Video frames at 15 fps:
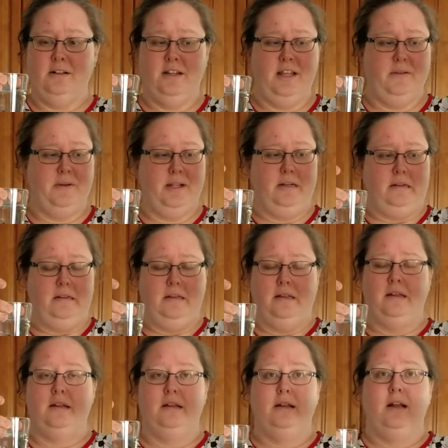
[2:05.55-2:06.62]
liquid.
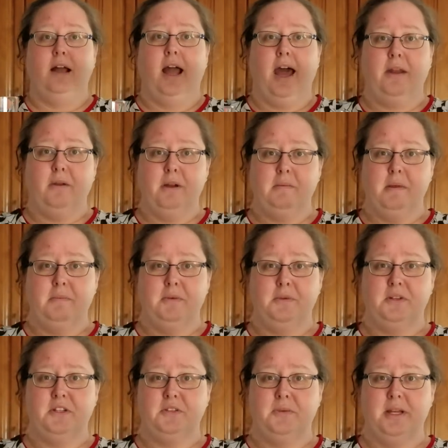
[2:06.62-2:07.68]
How do I remember
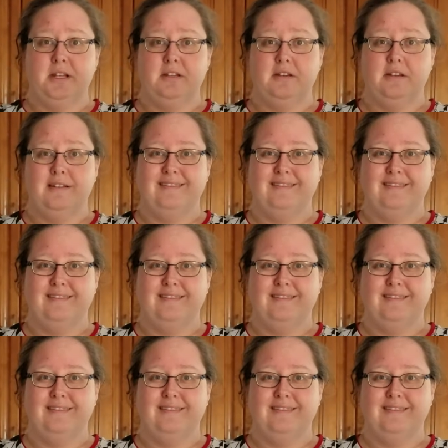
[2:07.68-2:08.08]
which is which?